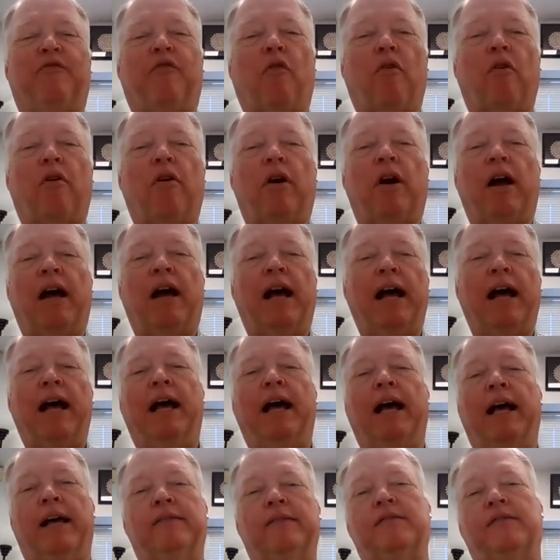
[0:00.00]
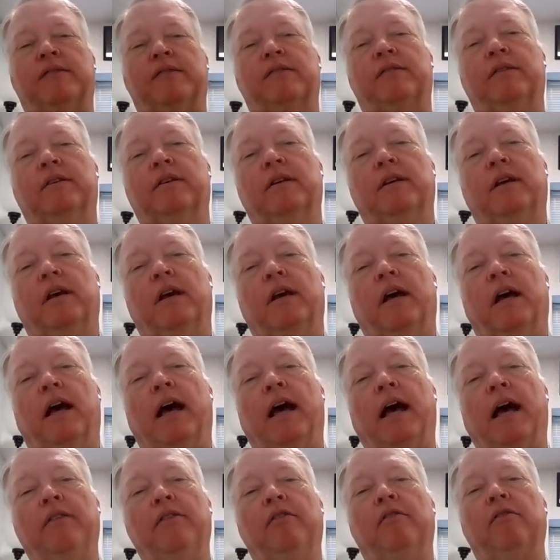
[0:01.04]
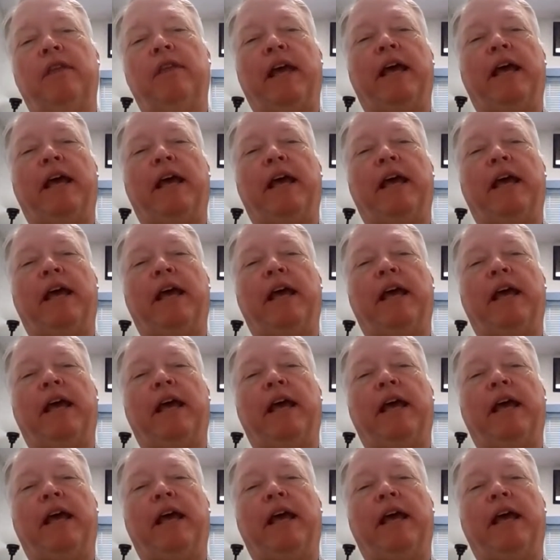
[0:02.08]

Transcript: for us, other